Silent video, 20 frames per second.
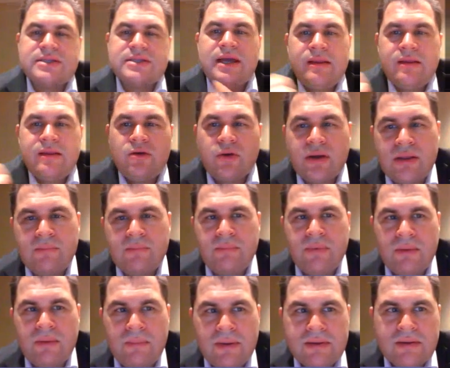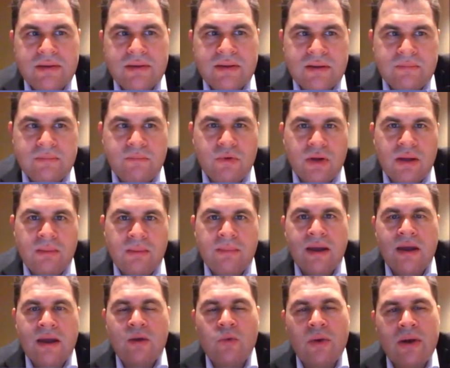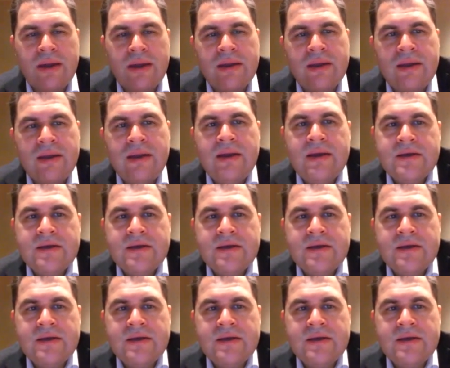Then you can implement it in programming way.